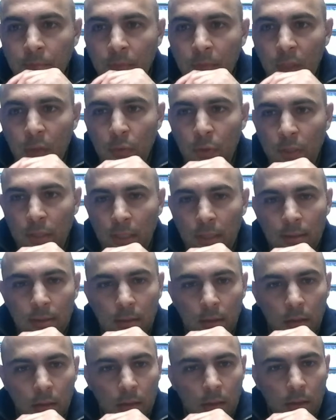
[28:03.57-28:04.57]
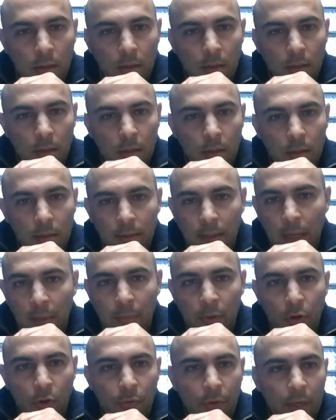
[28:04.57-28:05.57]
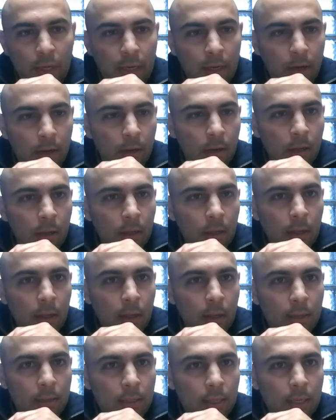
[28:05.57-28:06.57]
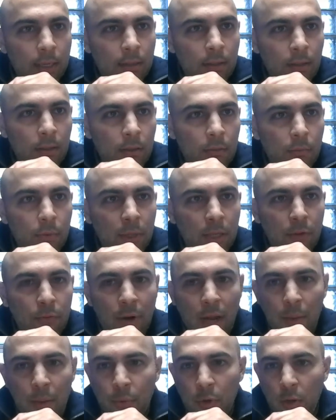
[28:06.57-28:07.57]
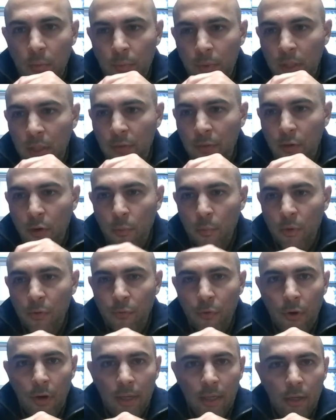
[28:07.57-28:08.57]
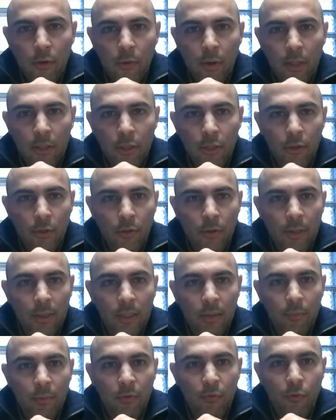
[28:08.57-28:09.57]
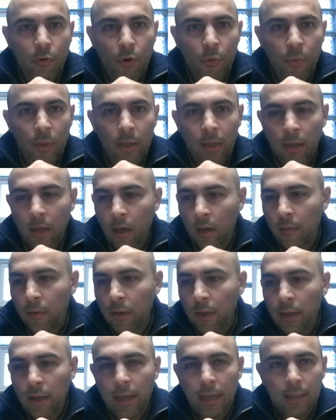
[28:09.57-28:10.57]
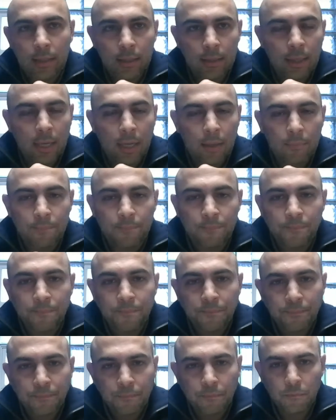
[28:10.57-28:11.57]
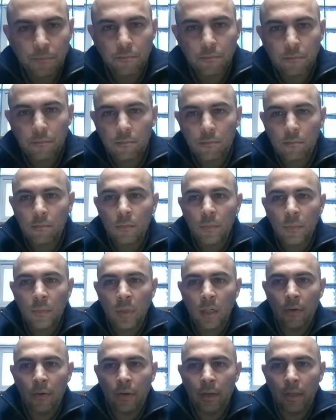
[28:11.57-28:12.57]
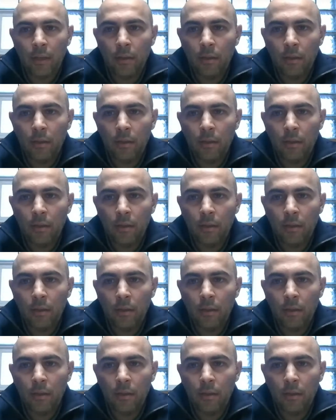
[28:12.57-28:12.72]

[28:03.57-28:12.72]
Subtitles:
with this statement over here, and then we can wrap it up and leave it open for any questions or anything before we end the time. All right.